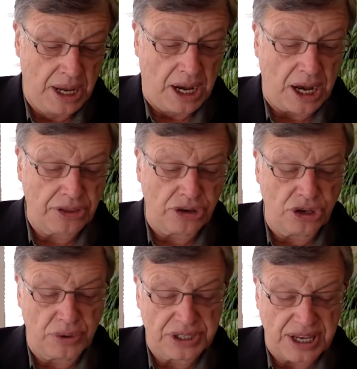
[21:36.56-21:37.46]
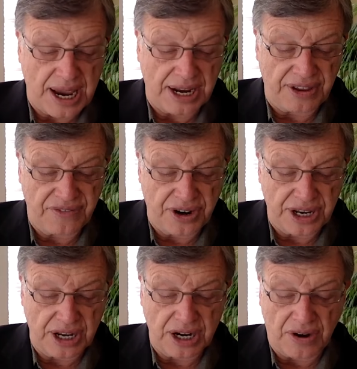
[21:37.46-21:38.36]
Other USAID
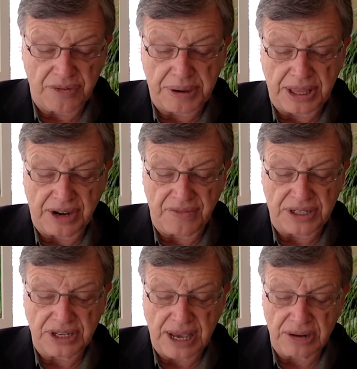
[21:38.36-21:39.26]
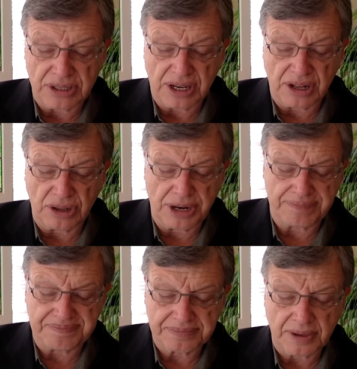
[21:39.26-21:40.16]
funding uncovered by the investigators
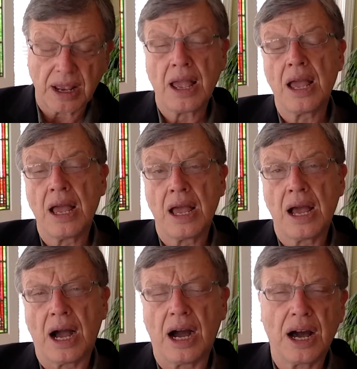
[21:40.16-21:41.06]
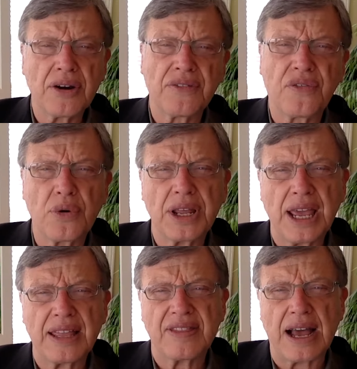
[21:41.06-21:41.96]
included
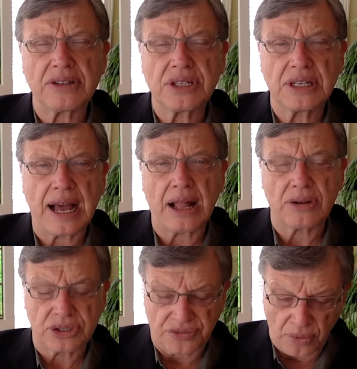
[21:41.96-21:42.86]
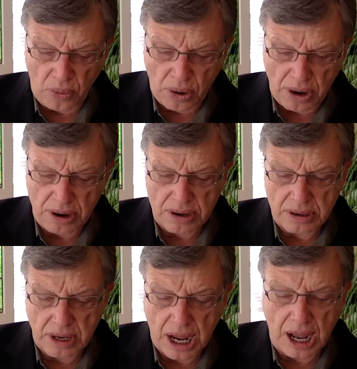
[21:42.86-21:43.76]
$148,000 for
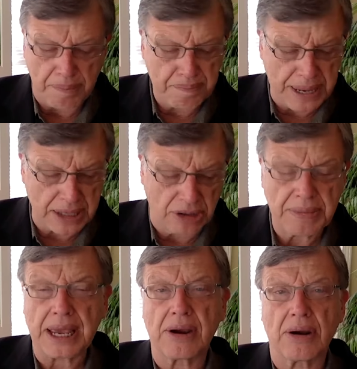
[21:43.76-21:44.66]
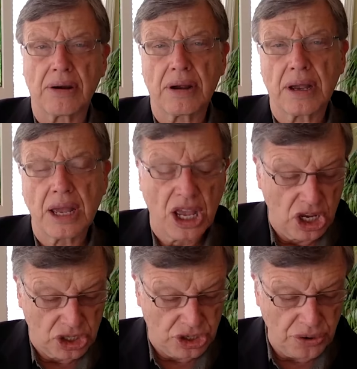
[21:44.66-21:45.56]
a pickle maker,
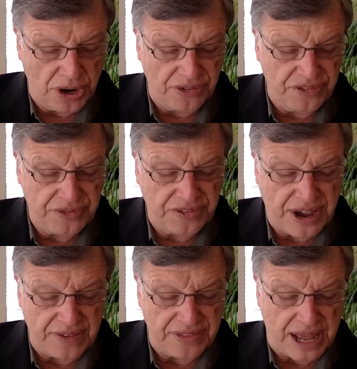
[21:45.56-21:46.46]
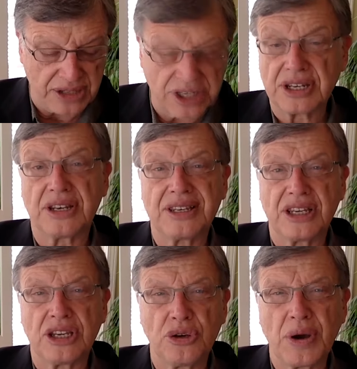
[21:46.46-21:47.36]
$255,000
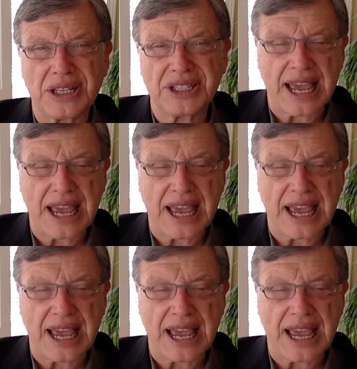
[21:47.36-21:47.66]
U.S.